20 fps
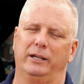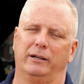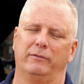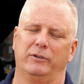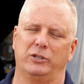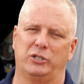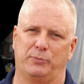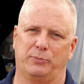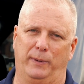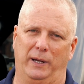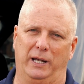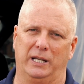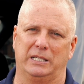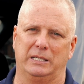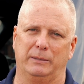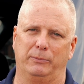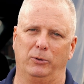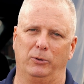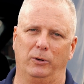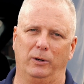
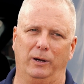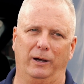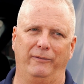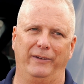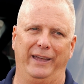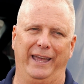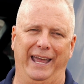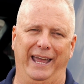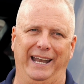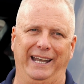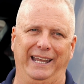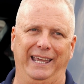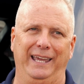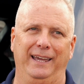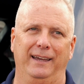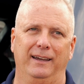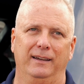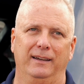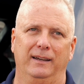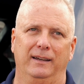irresponsible of
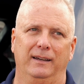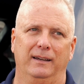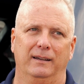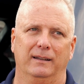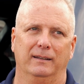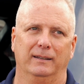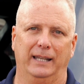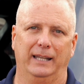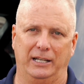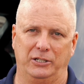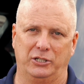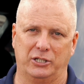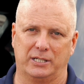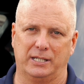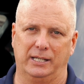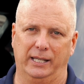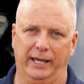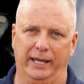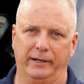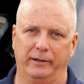any
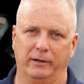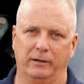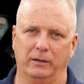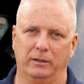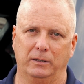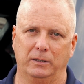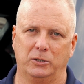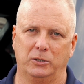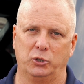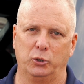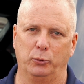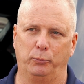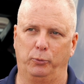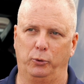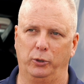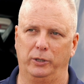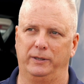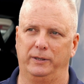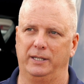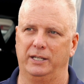legislator to
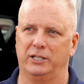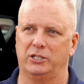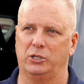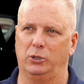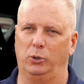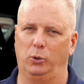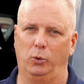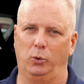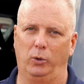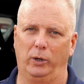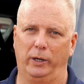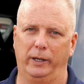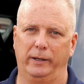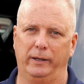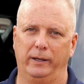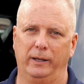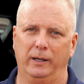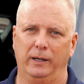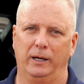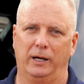put this on
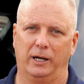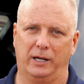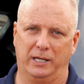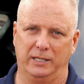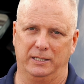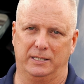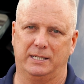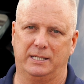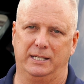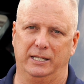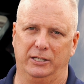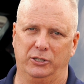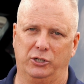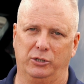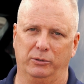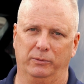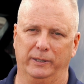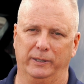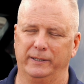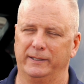a
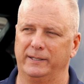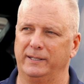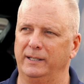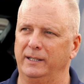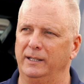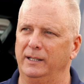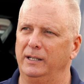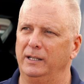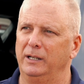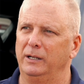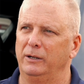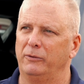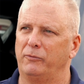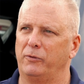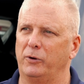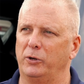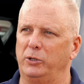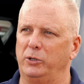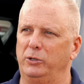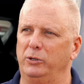constituent.
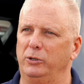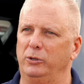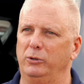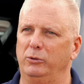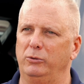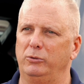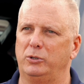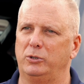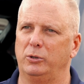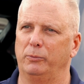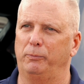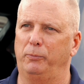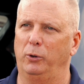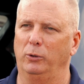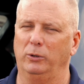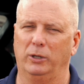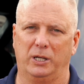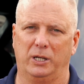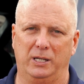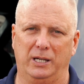For you to
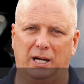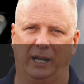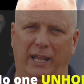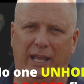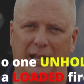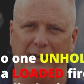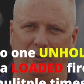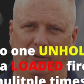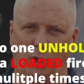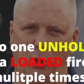pull a gun out of a